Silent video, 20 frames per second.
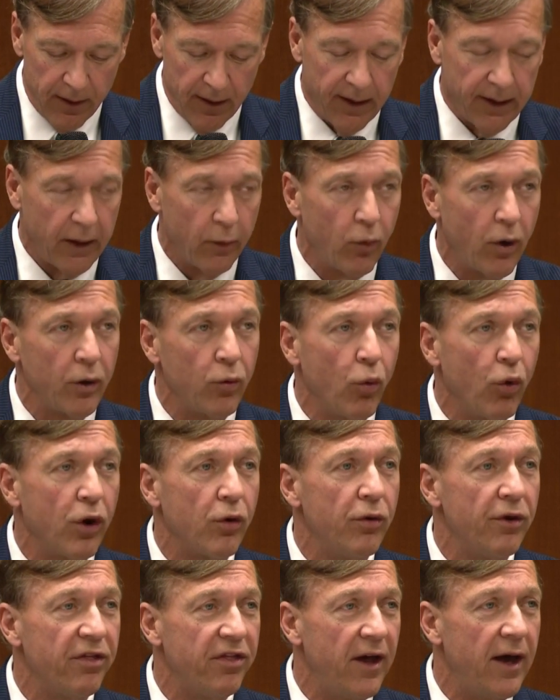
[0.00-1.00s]
And I want to
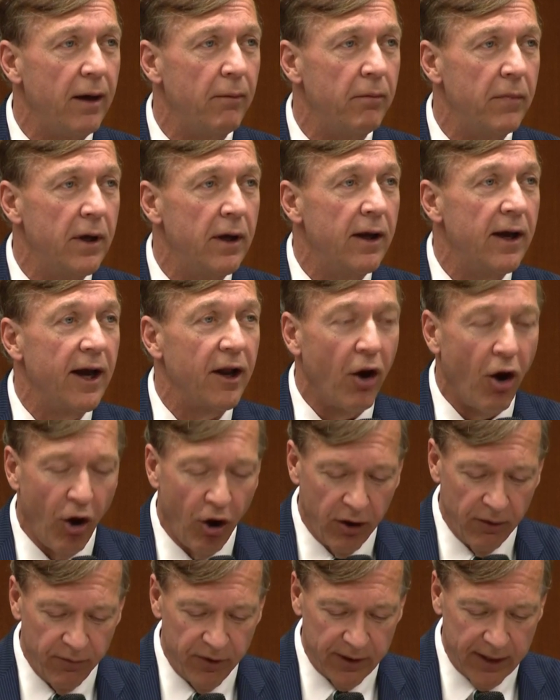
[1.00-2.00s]
work with them and
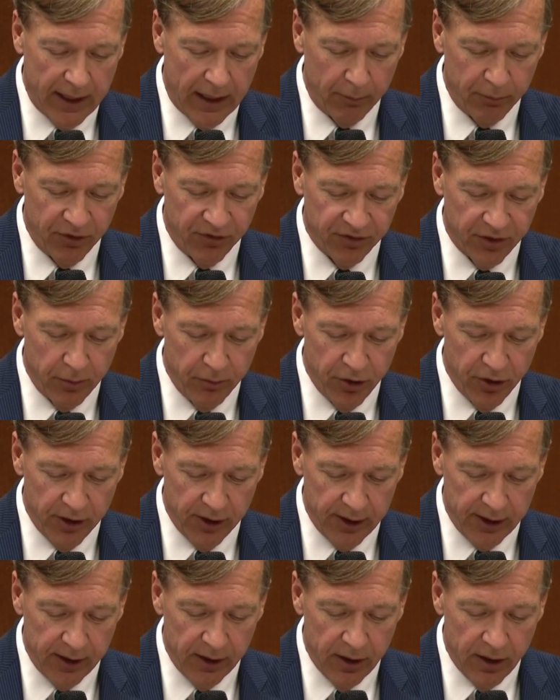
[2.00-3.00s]
all of the campus
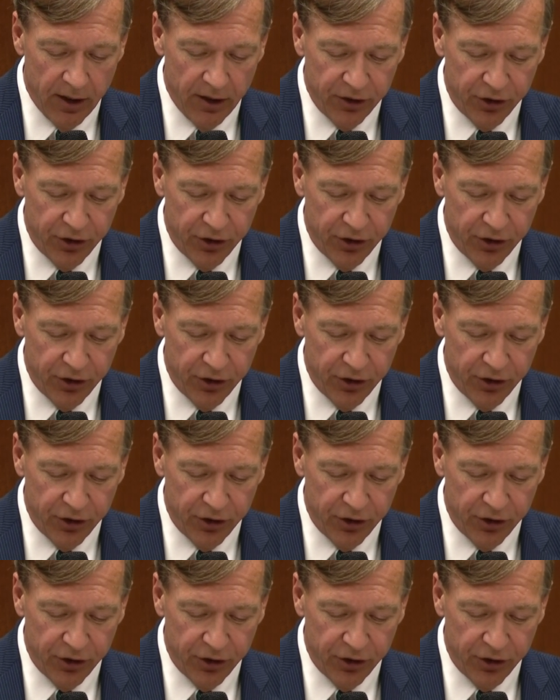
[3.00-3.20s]
community